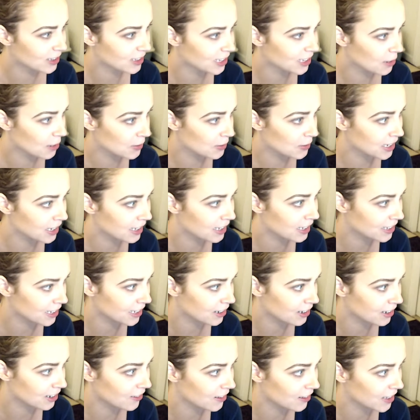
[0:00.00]
Let me click
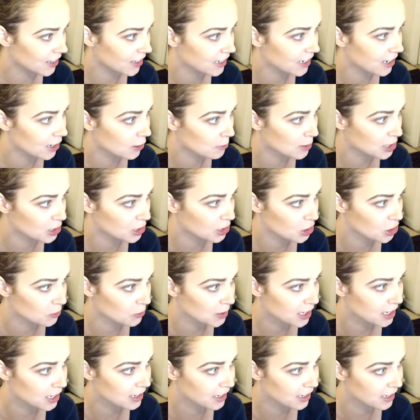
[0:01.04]
on the link here and make sure we
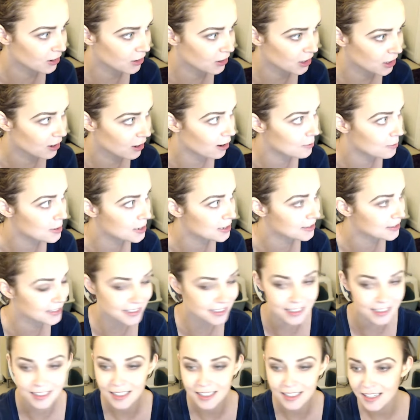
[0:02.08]
can get all the comments.
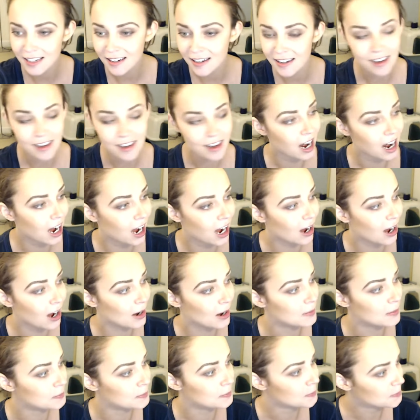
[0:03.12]

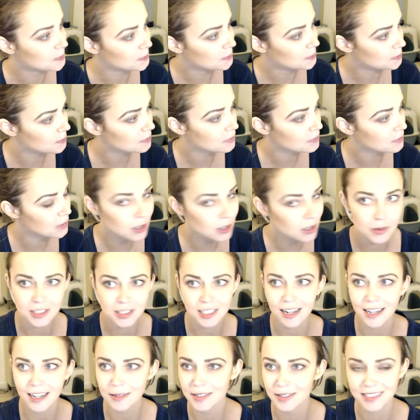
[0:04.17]
What
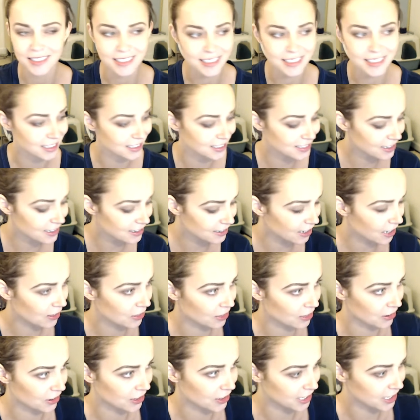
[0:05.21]
time is it? It's not
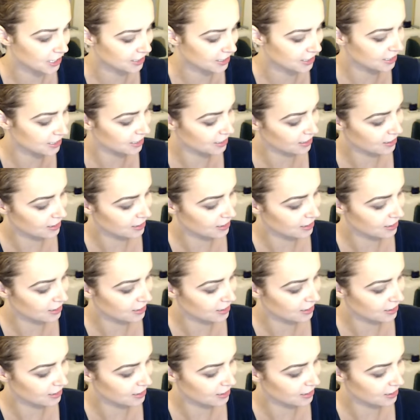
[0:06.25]
9:30, is it?